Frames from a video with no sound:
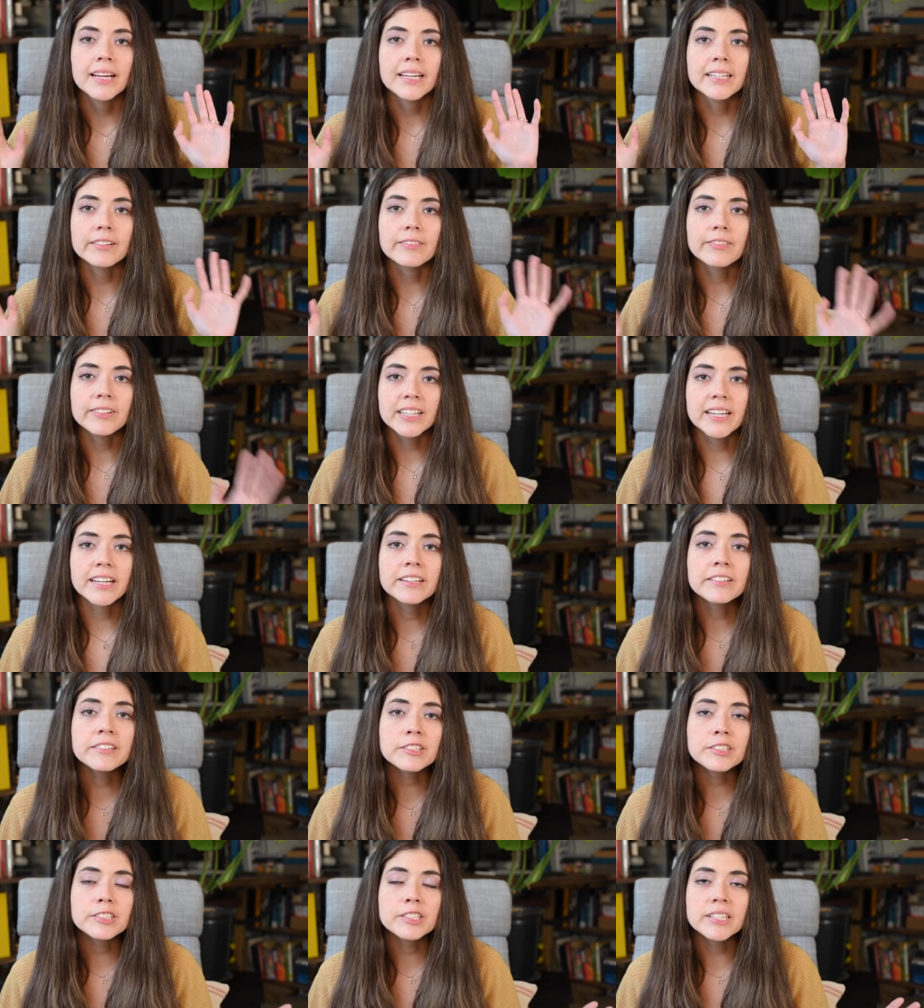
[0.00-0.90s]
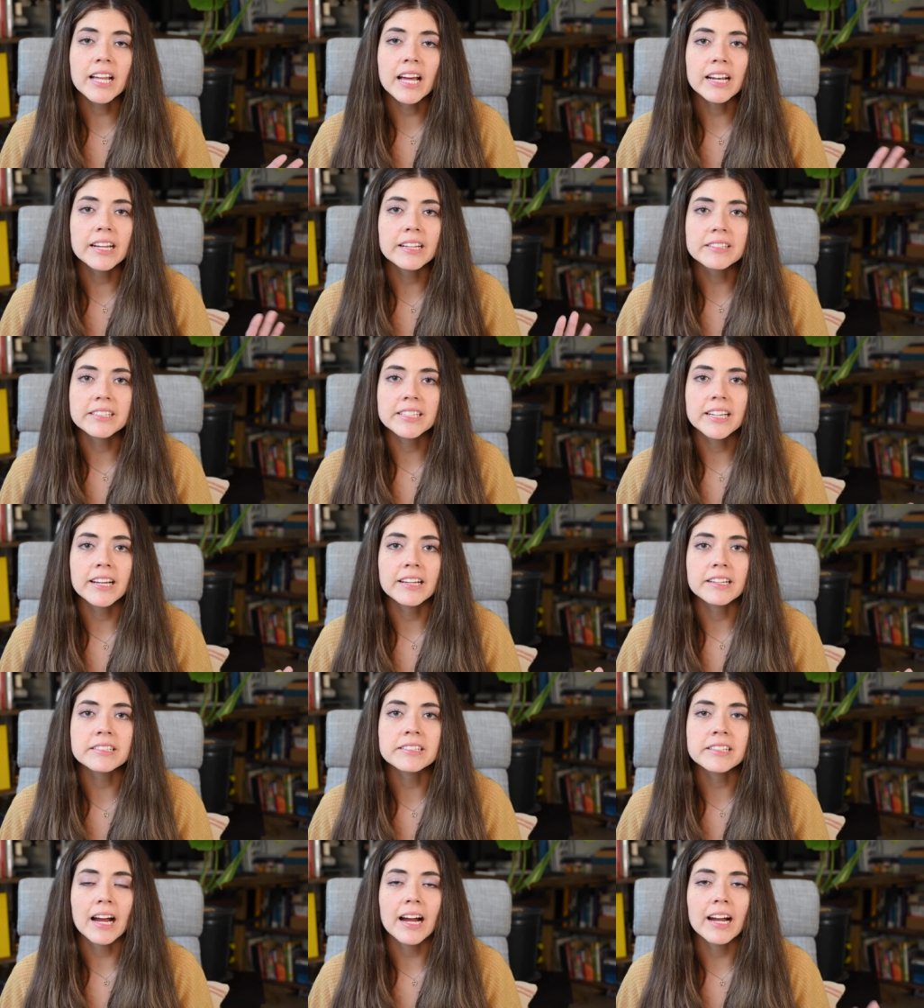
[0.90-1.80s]
And if the answer to that is
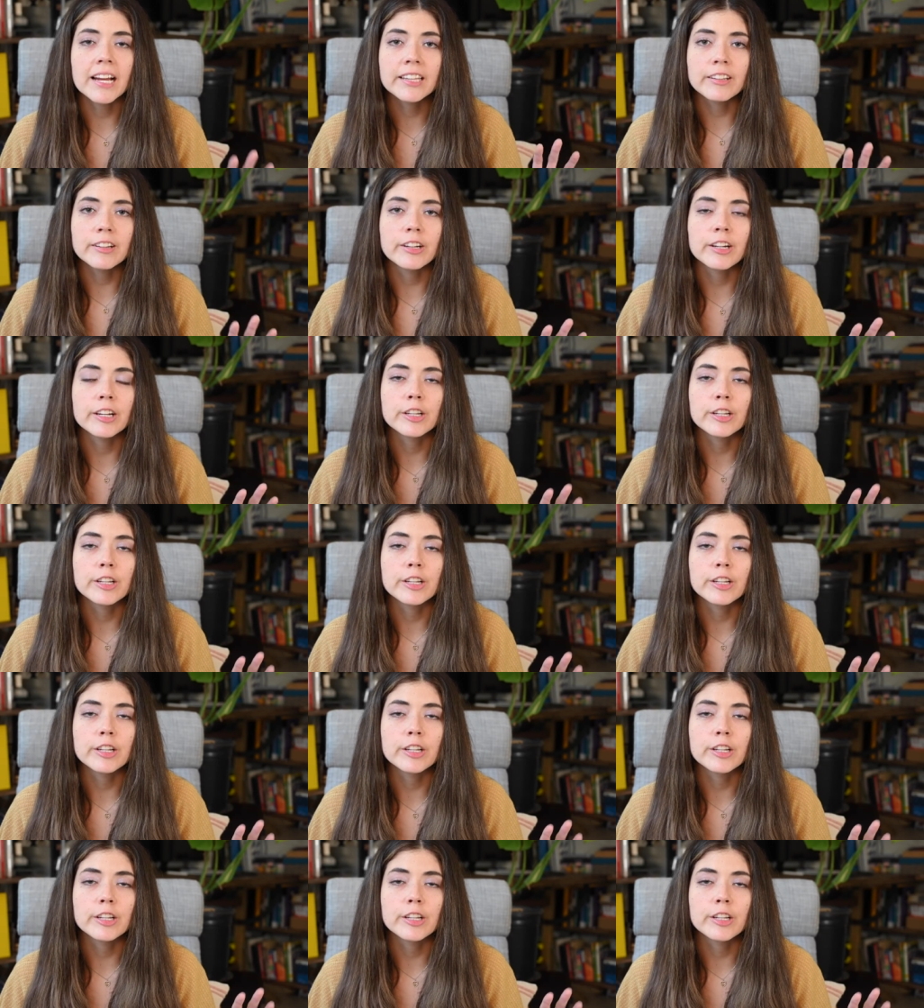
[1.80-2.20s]
yes, either